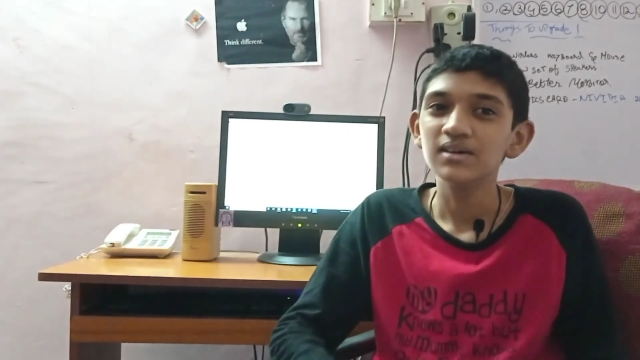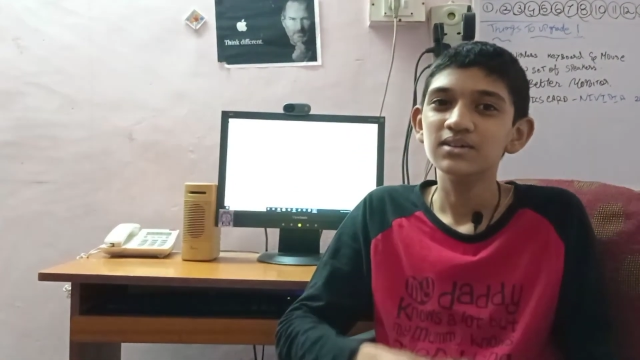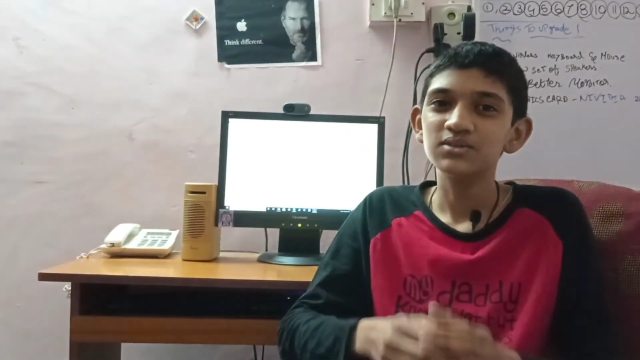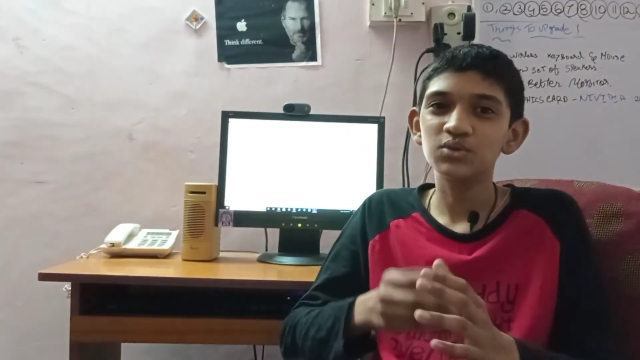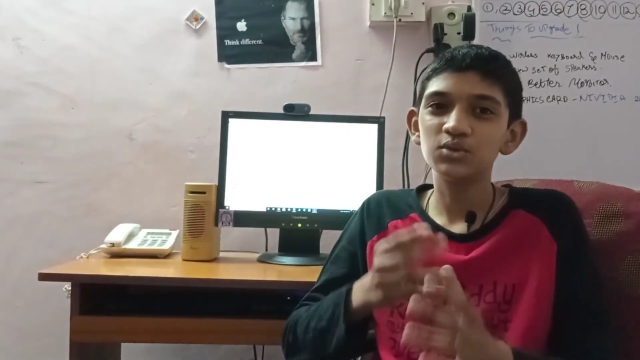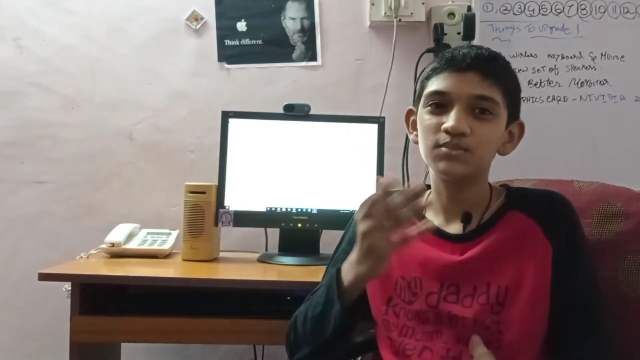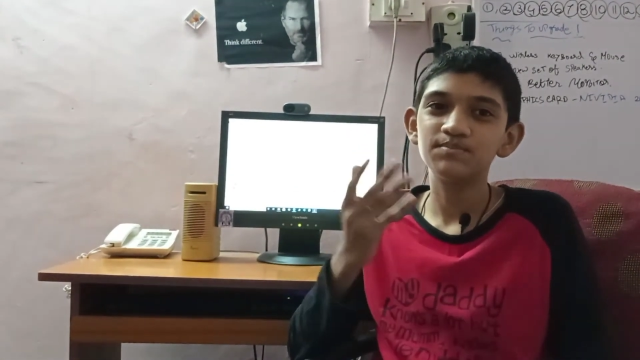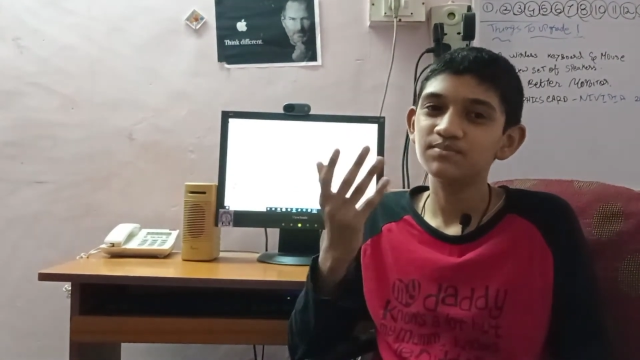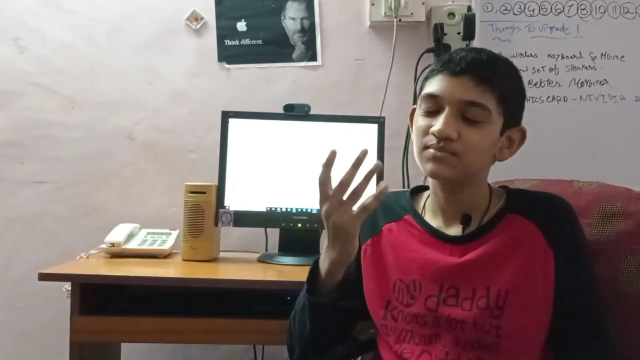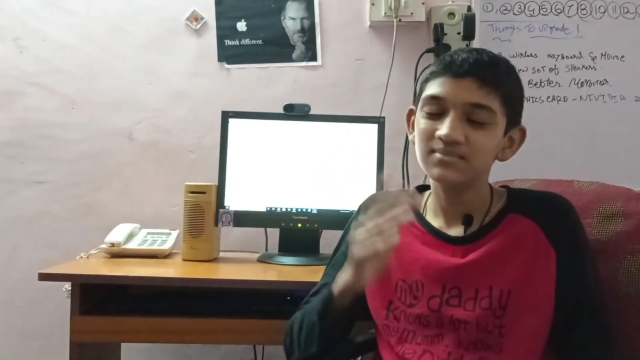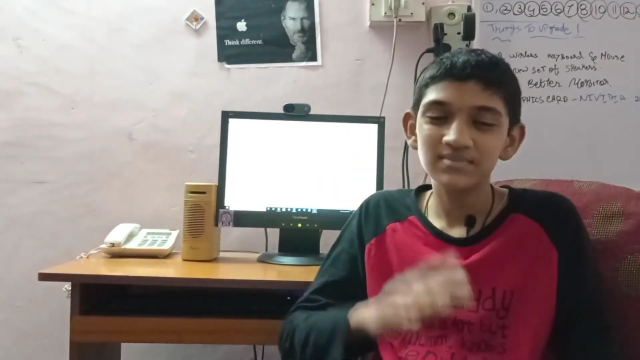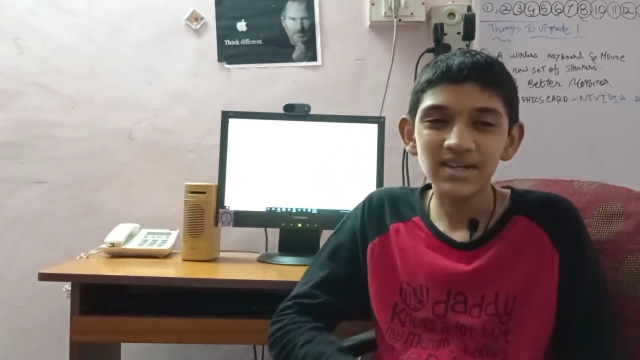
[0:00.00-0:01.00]
So
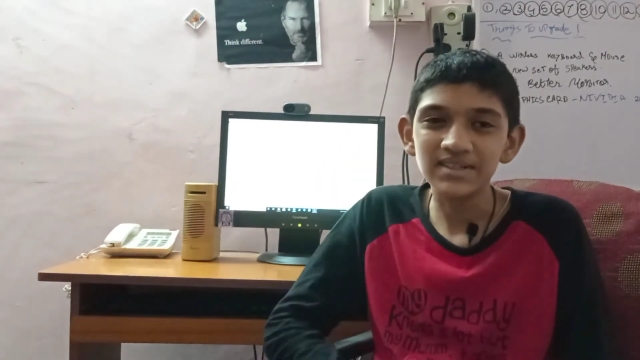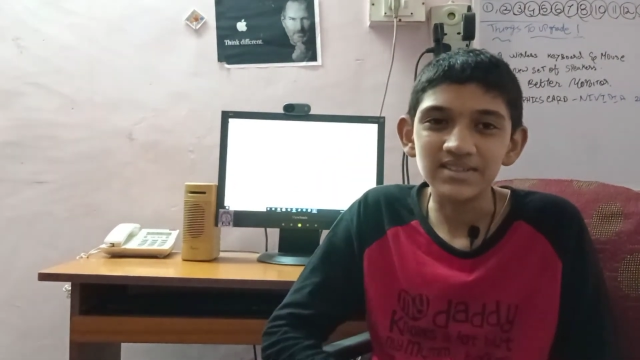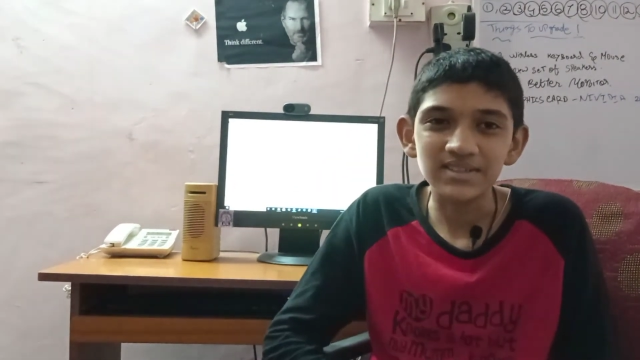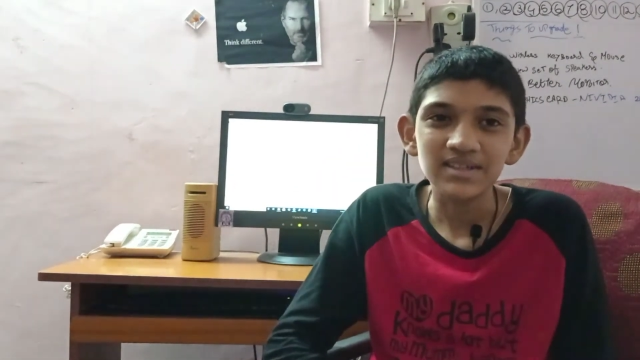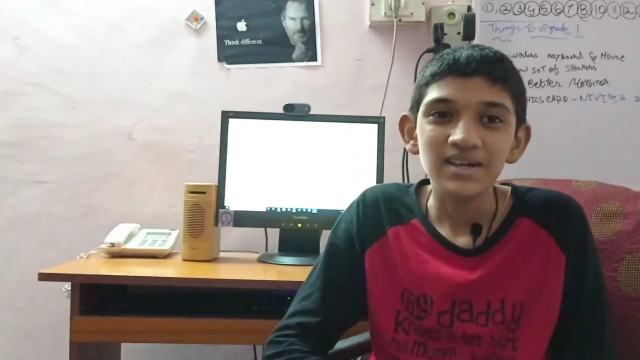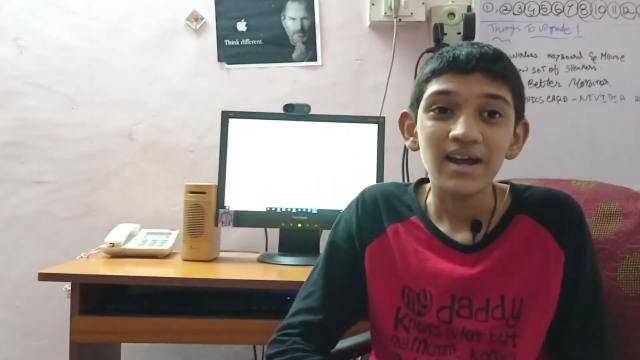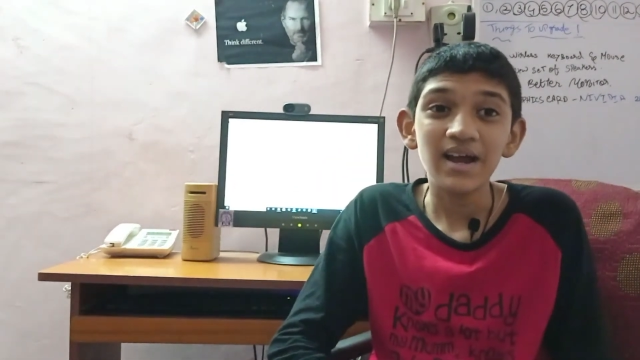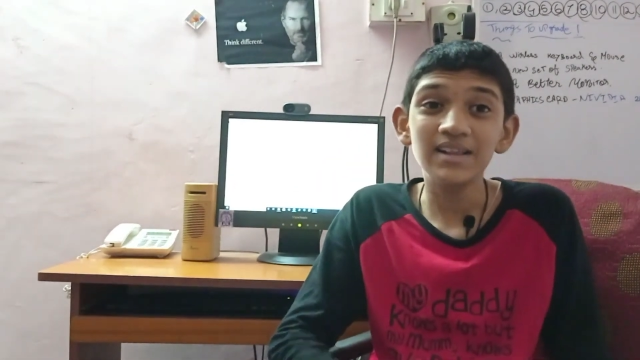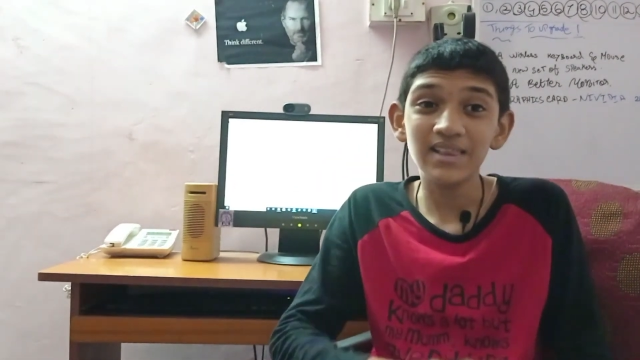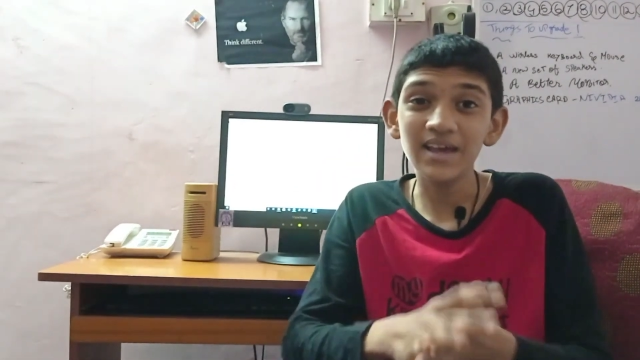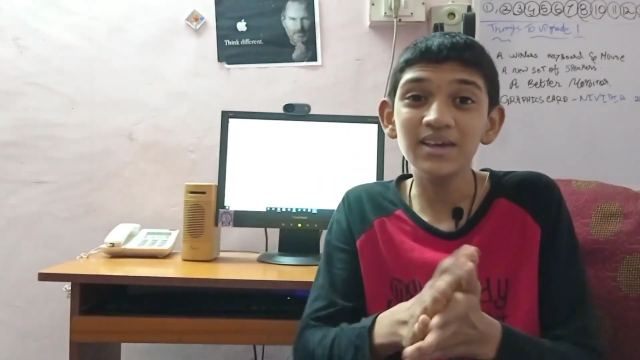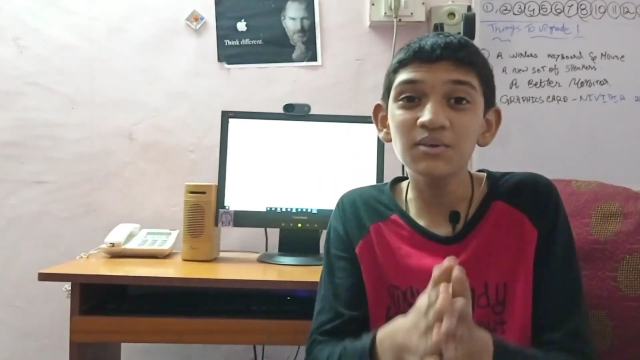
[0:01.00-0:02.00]
that's it, and
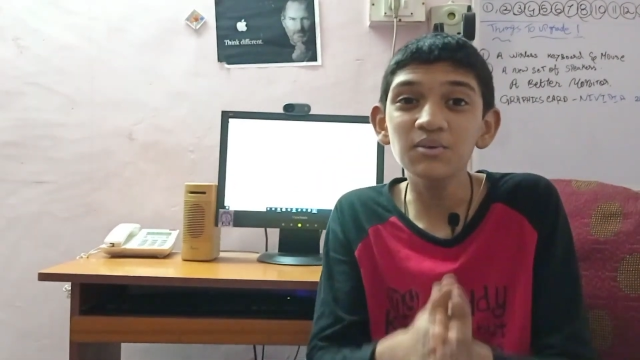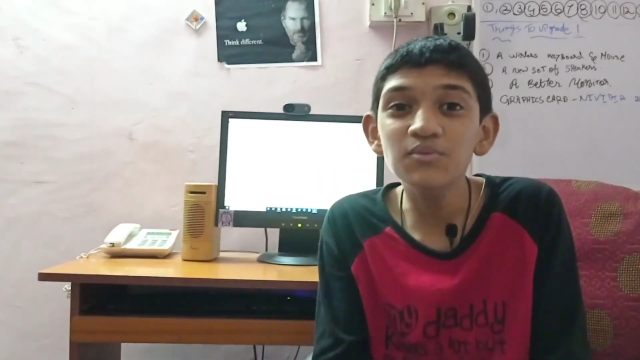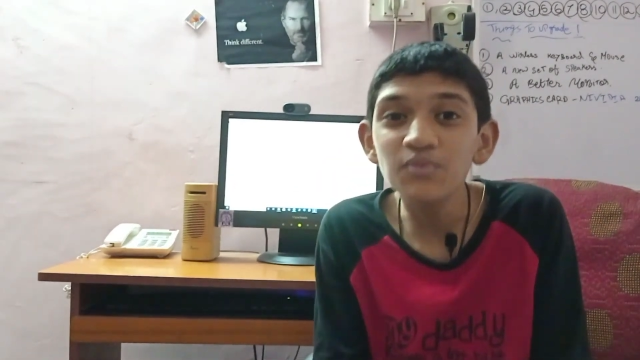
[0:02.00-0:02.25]
thank you